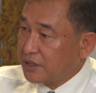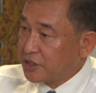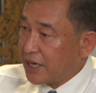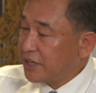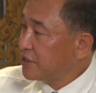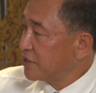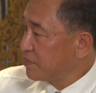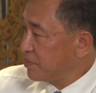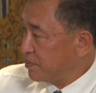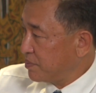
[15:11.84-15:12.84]
Chinese
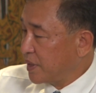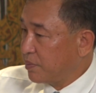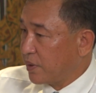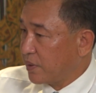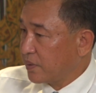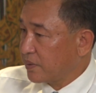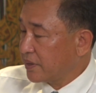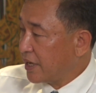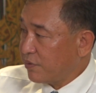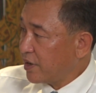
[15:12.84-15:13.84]
people,
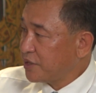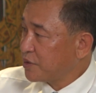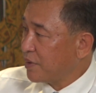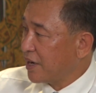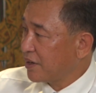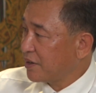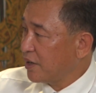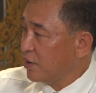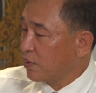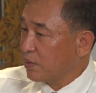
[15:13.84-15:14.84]
they are very smart. They
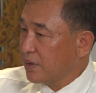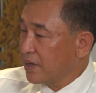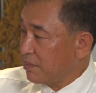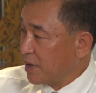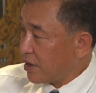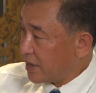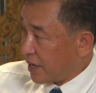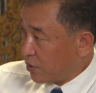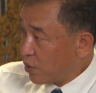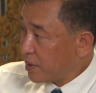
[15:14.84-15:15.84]
look, because they
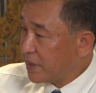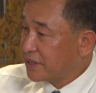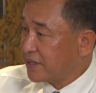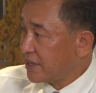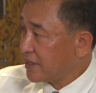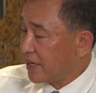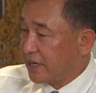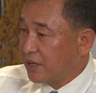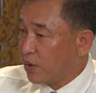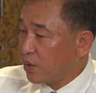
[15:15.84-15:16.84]
are doing business and
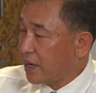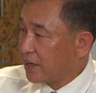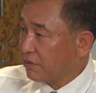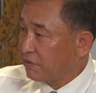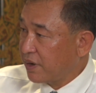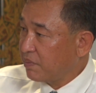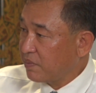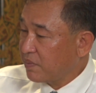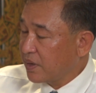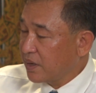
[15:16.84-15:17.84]
they know that the film